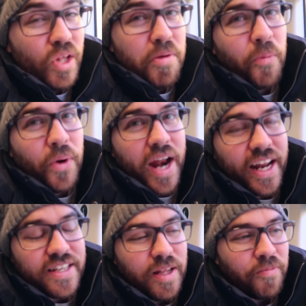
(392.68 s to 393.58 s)
Remember when
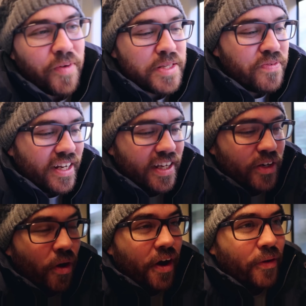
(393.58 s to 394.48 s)
Anna stopped breastfeeding
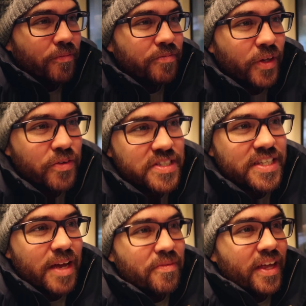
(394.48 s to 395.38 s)
Eduardo? It was
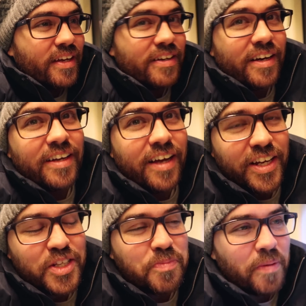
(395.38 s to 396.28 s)
the same thing. Yeah.
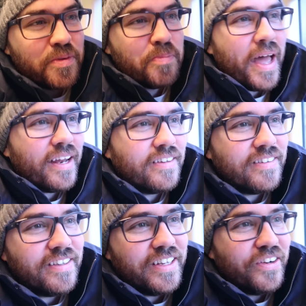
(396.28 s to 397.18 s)
I just put him to bed,
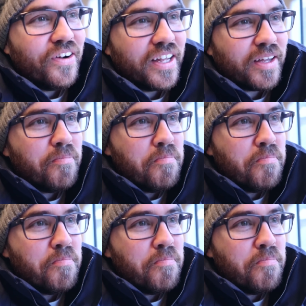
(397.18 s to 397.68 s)
and you were like a